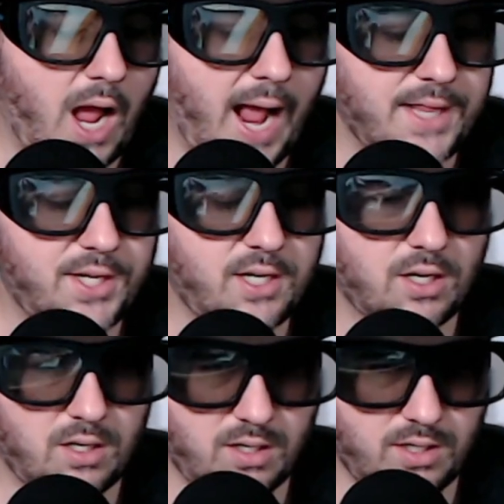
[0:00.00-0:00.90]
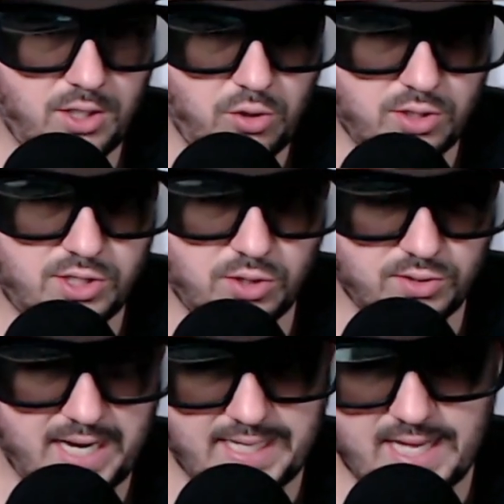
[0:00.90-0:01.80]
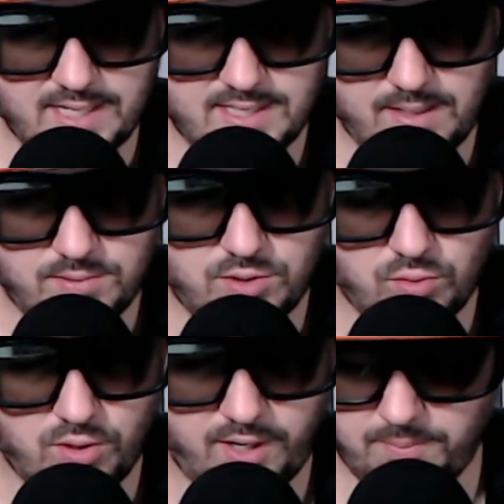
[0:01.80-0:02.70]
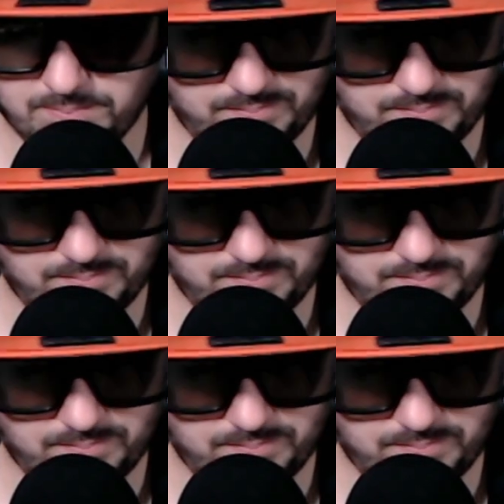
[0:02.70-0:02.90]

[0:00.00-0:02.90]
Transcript: I think you could still take that same story